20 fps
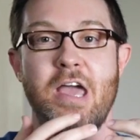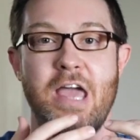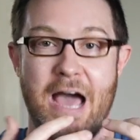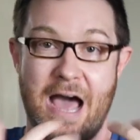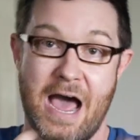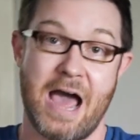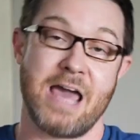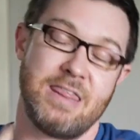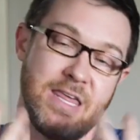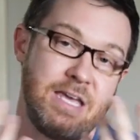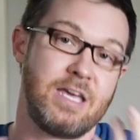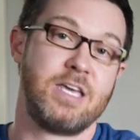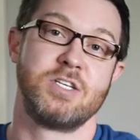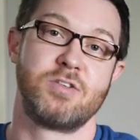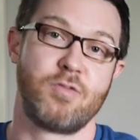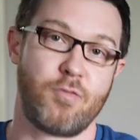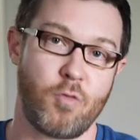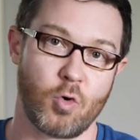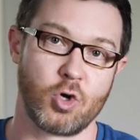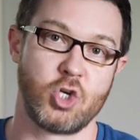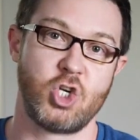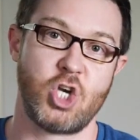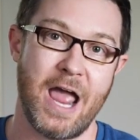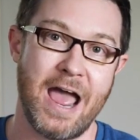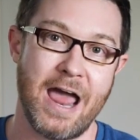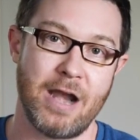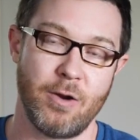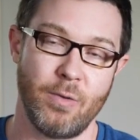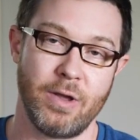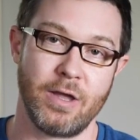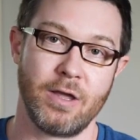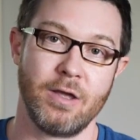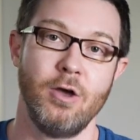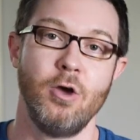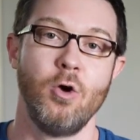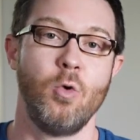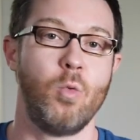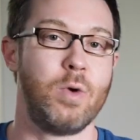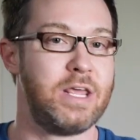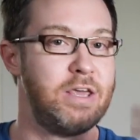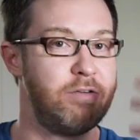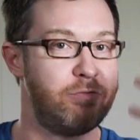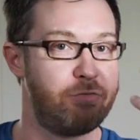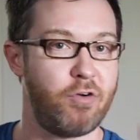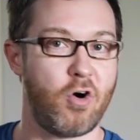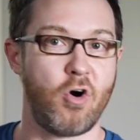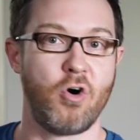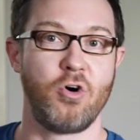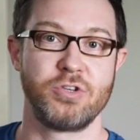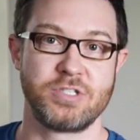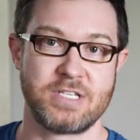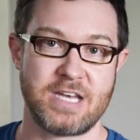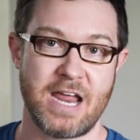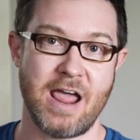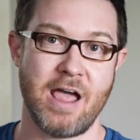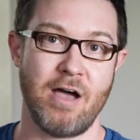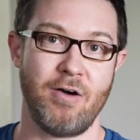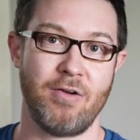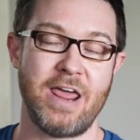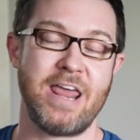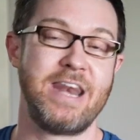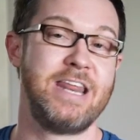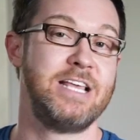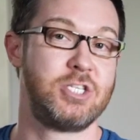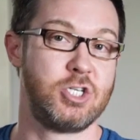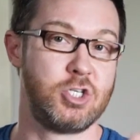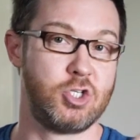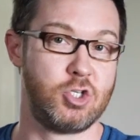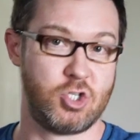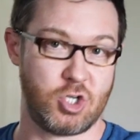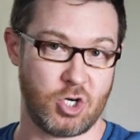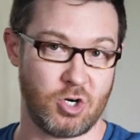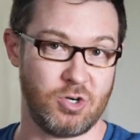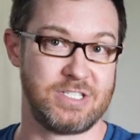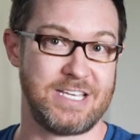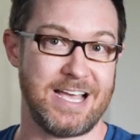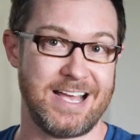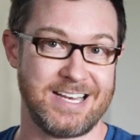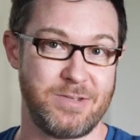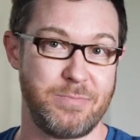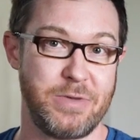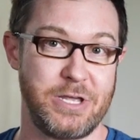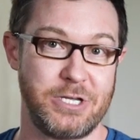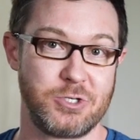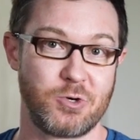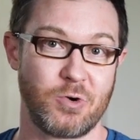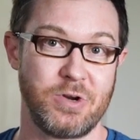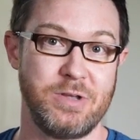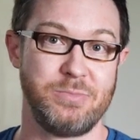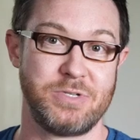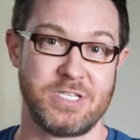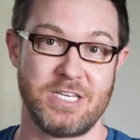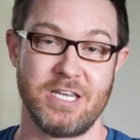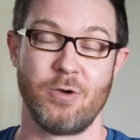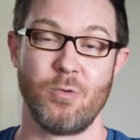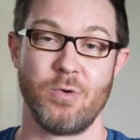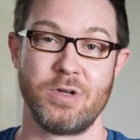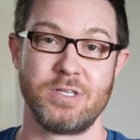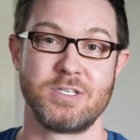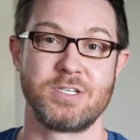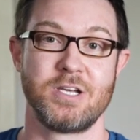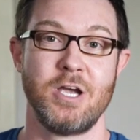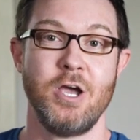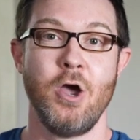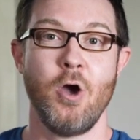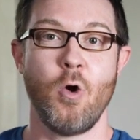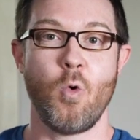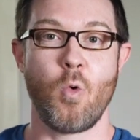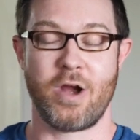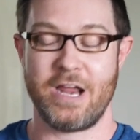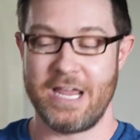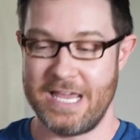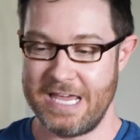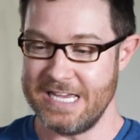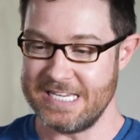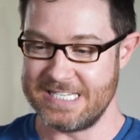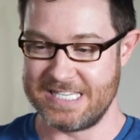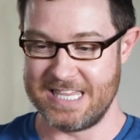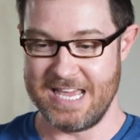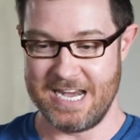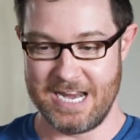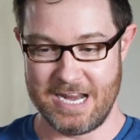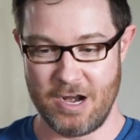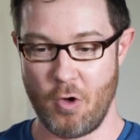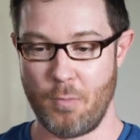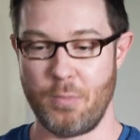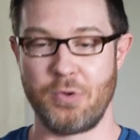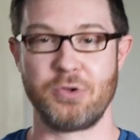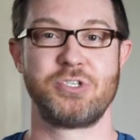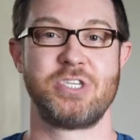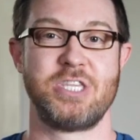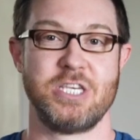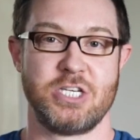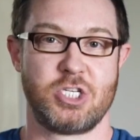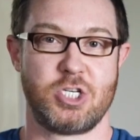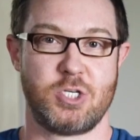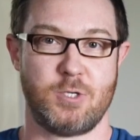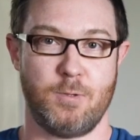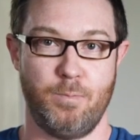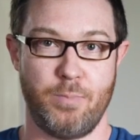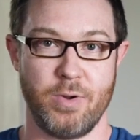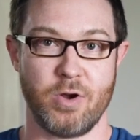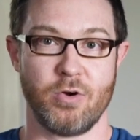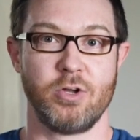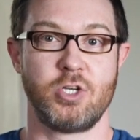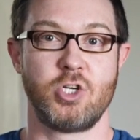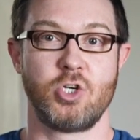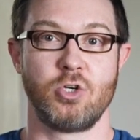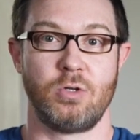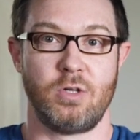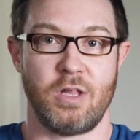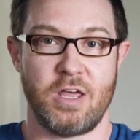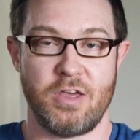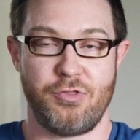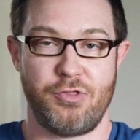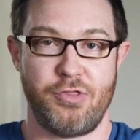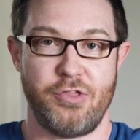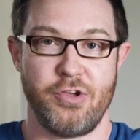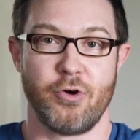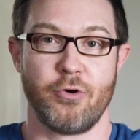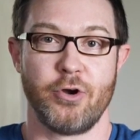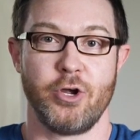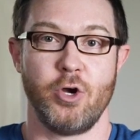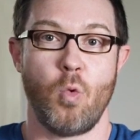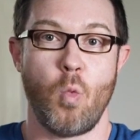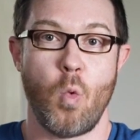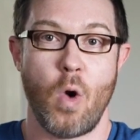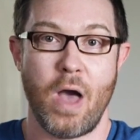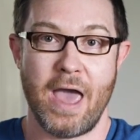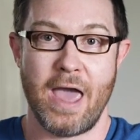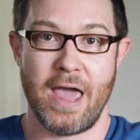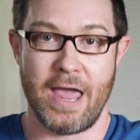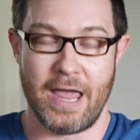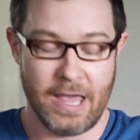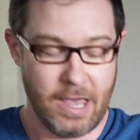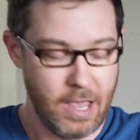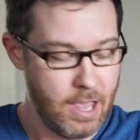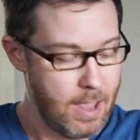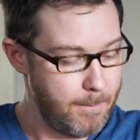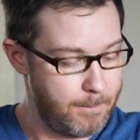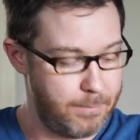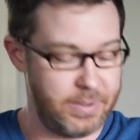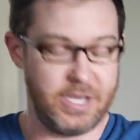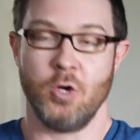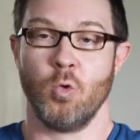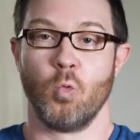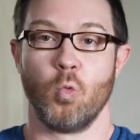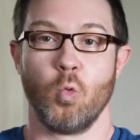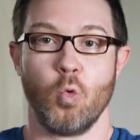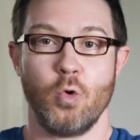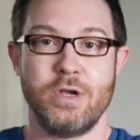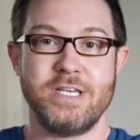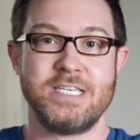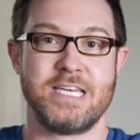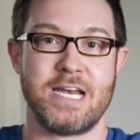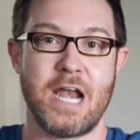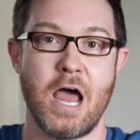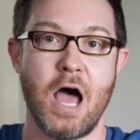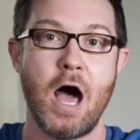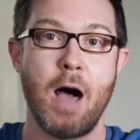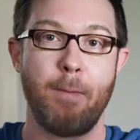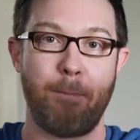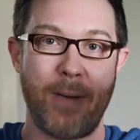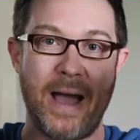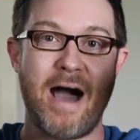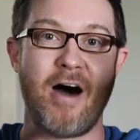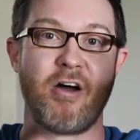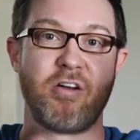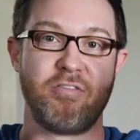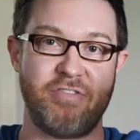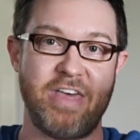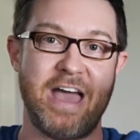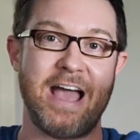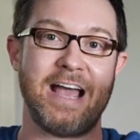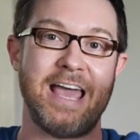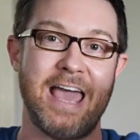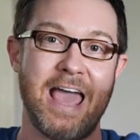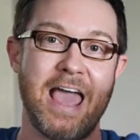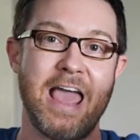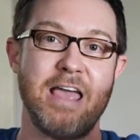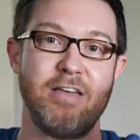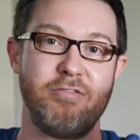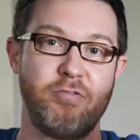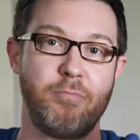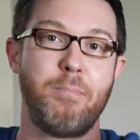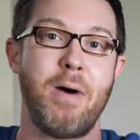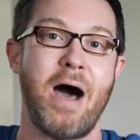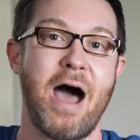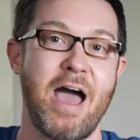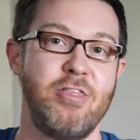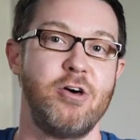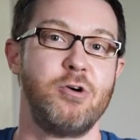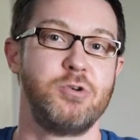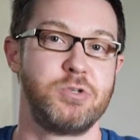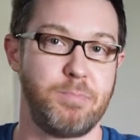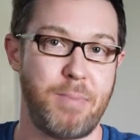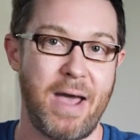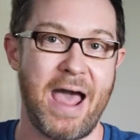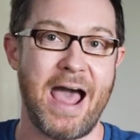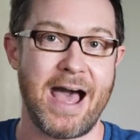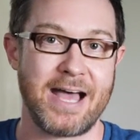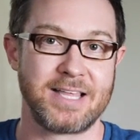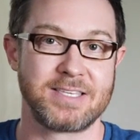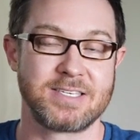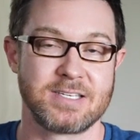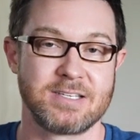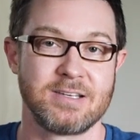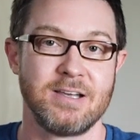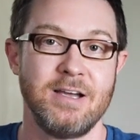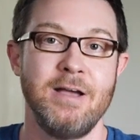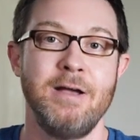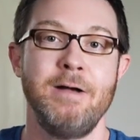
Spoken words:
I think is foreshadowing when he falls down. And it turns out to be a dream sequence where he is then in almost this spiritual, ethereal way being risen up out of that cave by those bats.